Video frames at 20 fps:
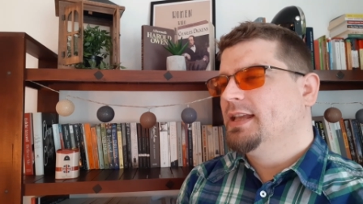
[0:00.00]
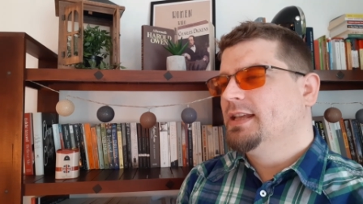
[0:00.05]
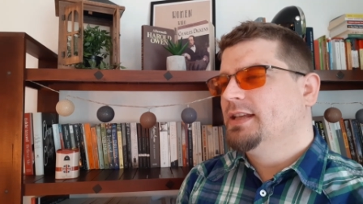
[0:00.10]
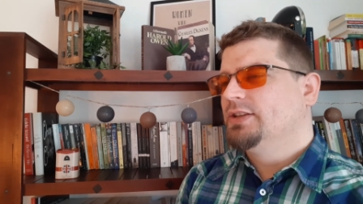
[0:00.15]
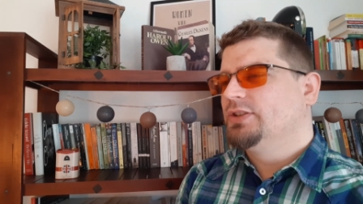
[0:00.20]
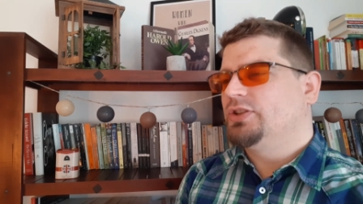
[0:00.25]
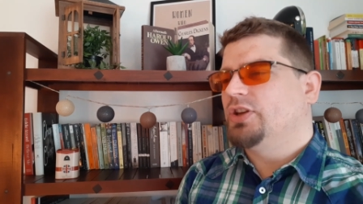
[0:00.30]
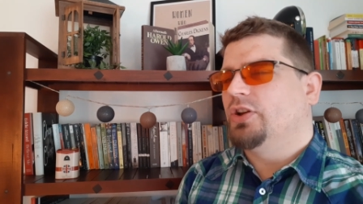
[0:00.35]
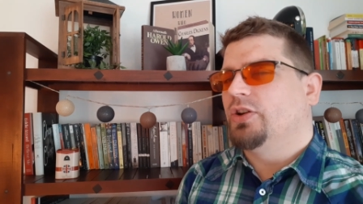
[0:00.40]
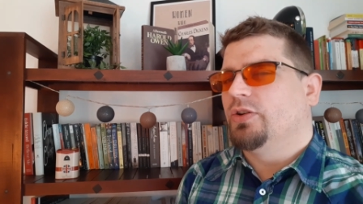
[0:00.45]

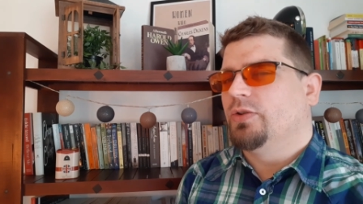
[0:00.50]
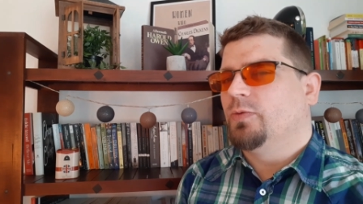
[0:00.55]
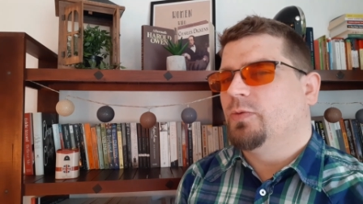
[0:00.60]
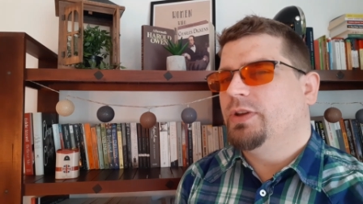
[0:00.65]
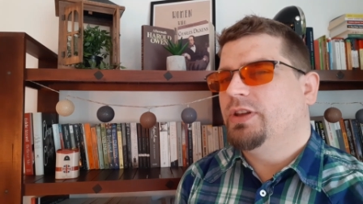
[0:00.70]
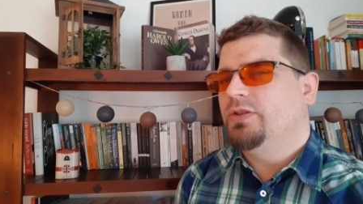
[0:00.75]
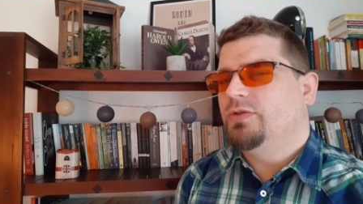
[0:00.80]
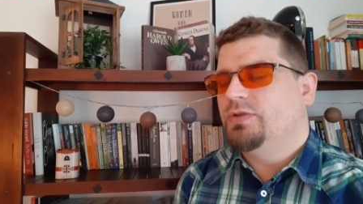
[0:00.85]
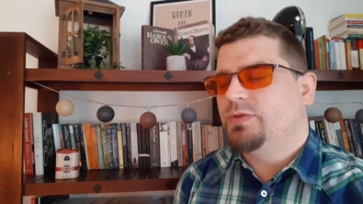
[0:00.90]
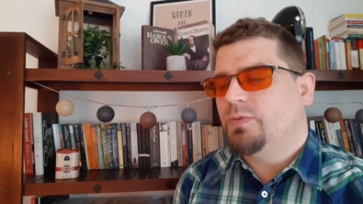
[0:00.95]
So we
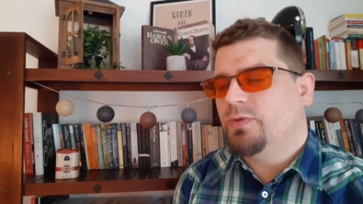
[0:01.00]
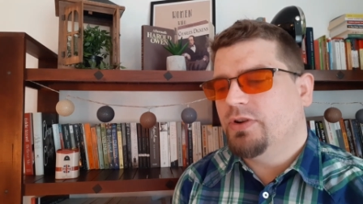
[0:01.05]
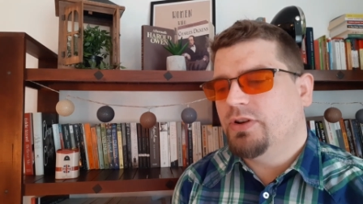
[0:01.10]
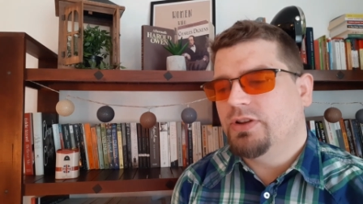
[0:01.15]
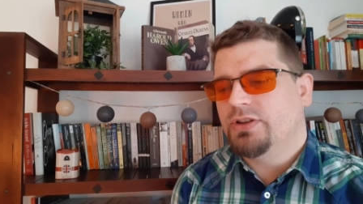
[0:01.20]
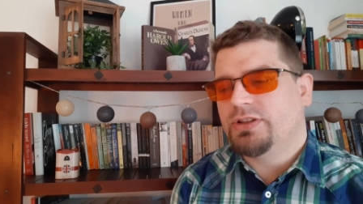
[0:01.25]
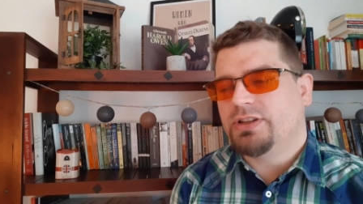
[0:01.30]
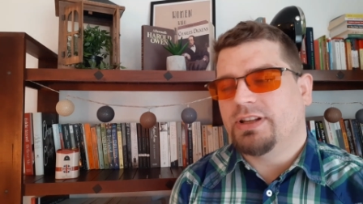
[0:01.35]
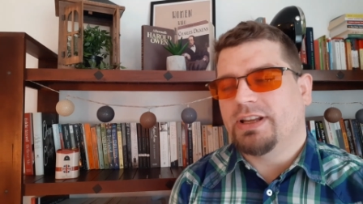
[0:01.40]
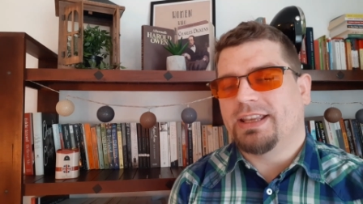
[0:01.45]
use
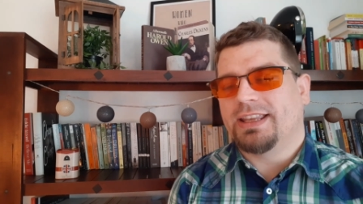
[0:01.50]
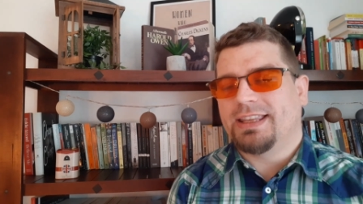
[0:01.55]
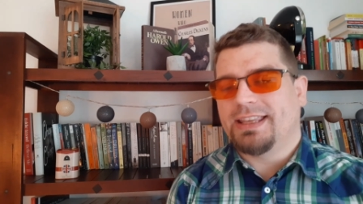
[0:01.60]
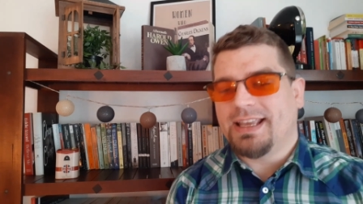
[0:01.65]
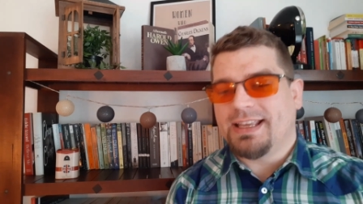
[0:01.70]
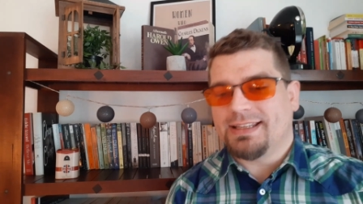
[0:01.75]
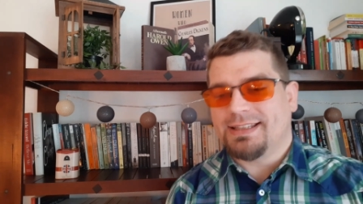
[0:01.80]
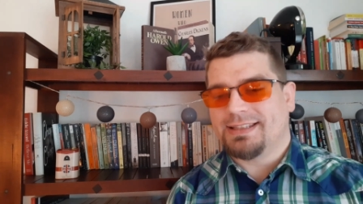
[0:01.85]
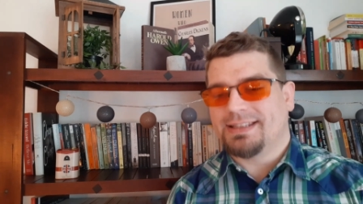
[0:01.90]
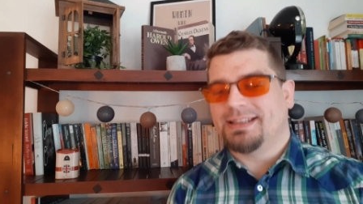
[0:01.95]
words like
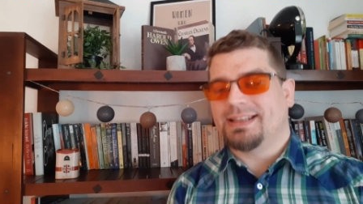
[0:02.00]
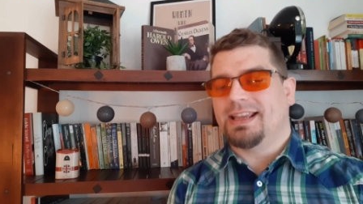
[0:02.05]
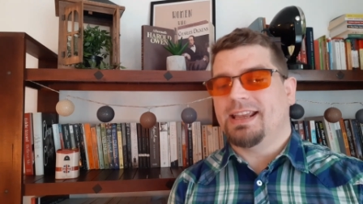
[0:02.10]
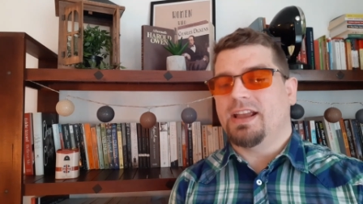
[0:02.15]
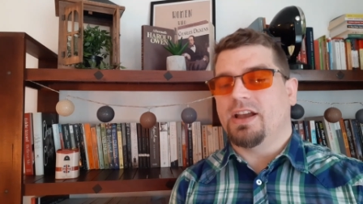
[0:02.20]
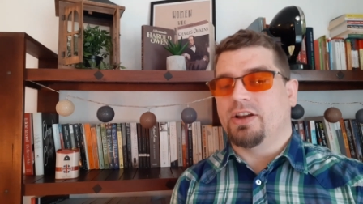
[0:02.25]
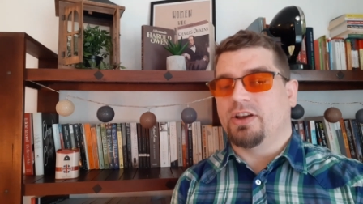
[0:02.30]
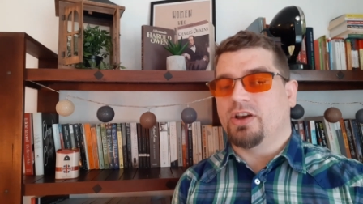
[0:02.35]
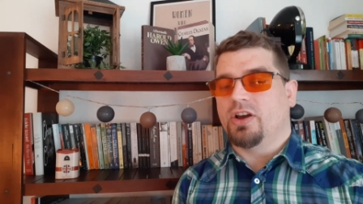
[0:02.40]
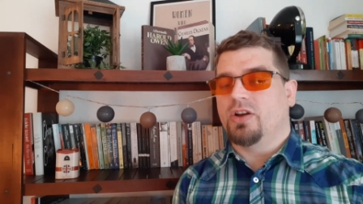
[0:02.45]
yesterday,
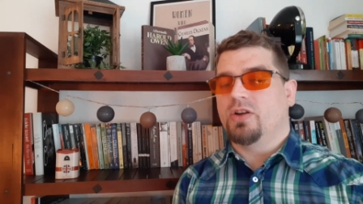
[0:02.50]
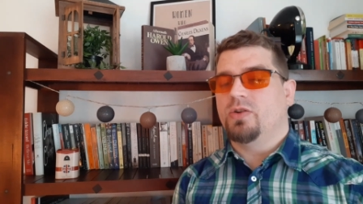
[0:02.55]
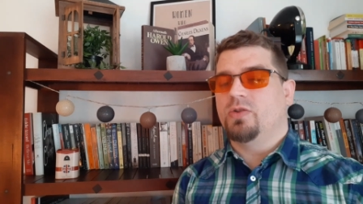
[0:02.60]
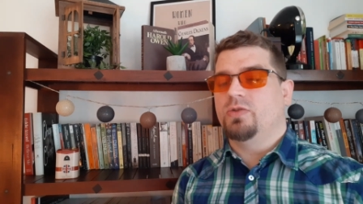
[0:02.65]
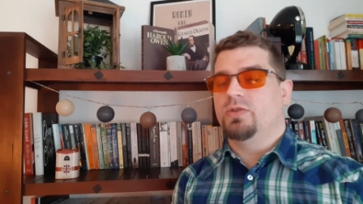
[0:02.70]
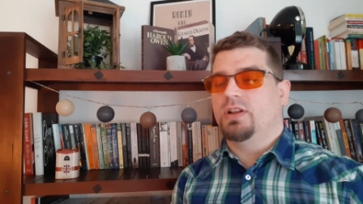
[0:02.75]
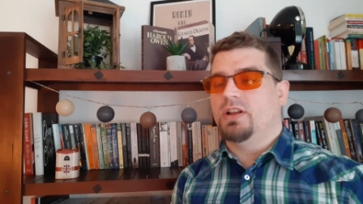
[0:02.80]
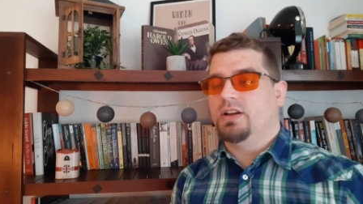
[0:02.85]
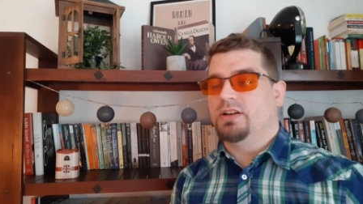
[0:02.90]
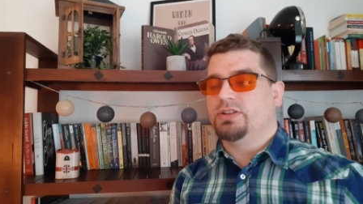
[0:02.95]
ago,
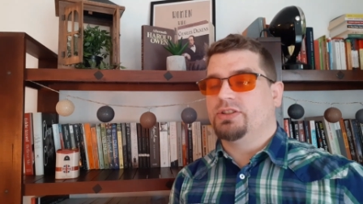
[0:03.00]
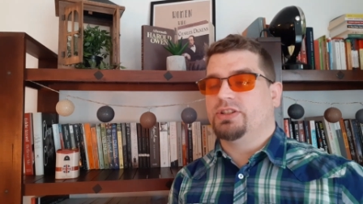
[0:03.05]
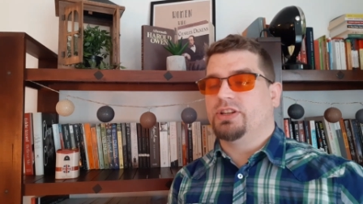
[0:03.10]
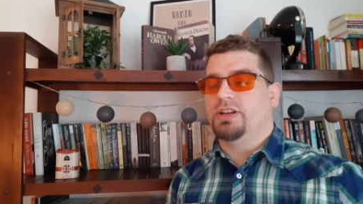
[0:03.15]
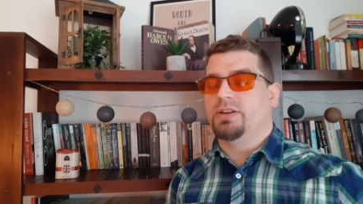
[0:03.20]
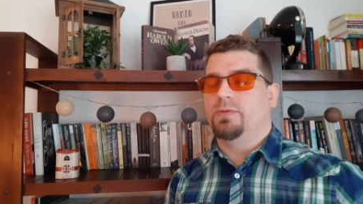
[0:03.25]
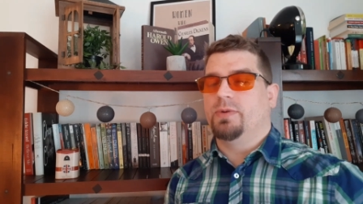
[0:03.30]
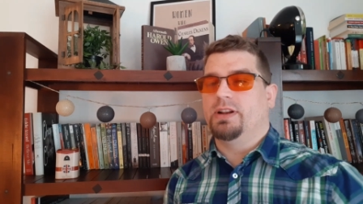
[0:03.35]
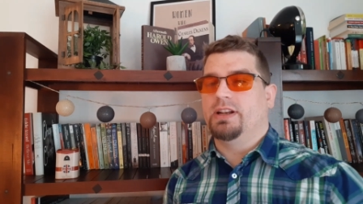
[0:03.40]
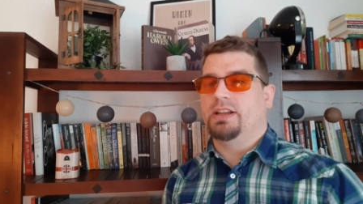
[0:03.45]
last
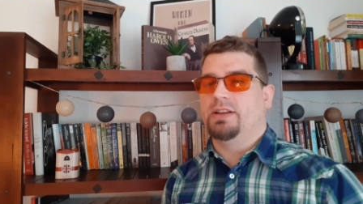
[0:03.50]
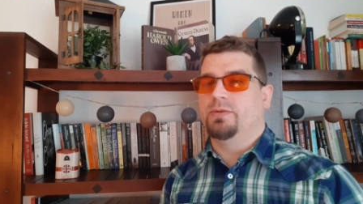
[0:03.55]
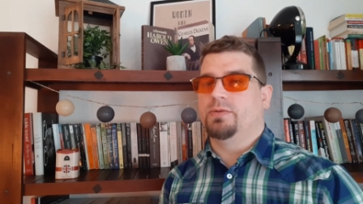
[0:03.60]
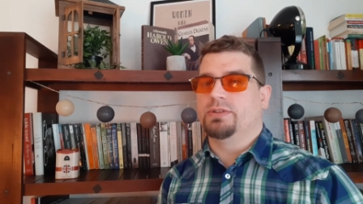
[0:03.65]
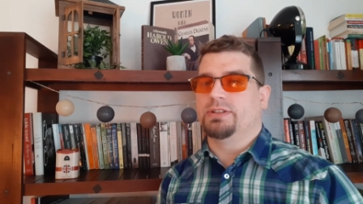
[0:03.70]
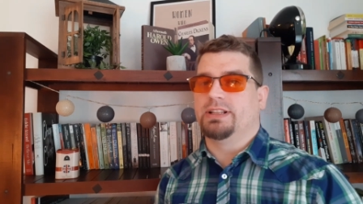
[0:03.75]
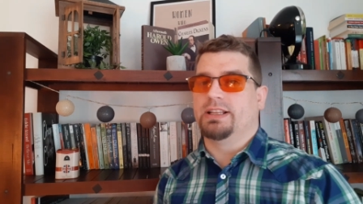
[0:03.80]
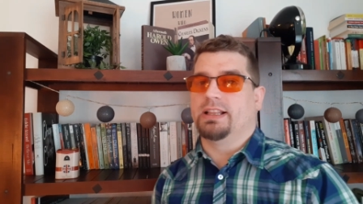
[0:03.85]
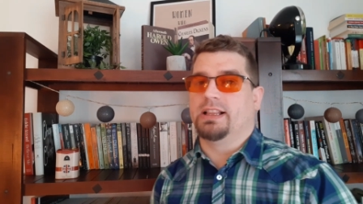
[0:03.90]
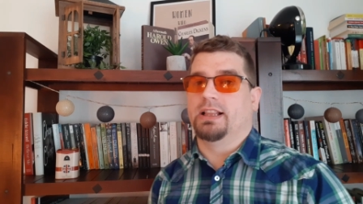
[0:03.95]
year, when he
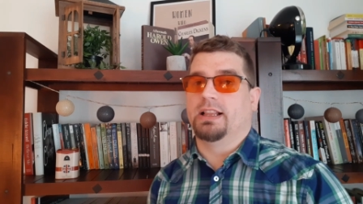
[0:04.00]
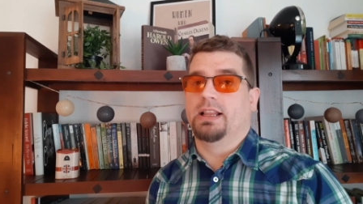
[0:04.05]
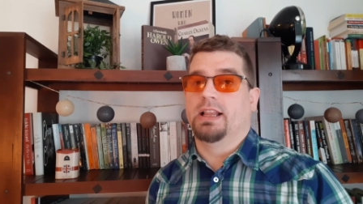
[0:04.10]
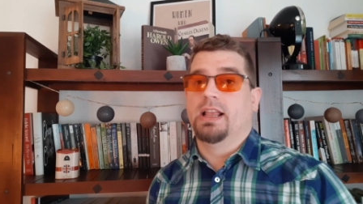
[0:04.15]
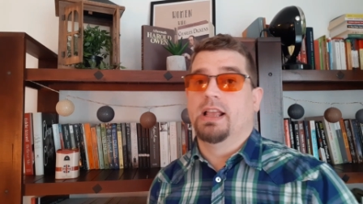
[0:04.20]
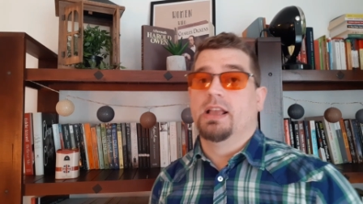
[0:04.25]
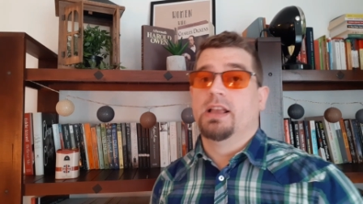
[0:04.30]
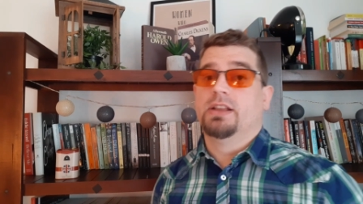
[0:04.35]
was little,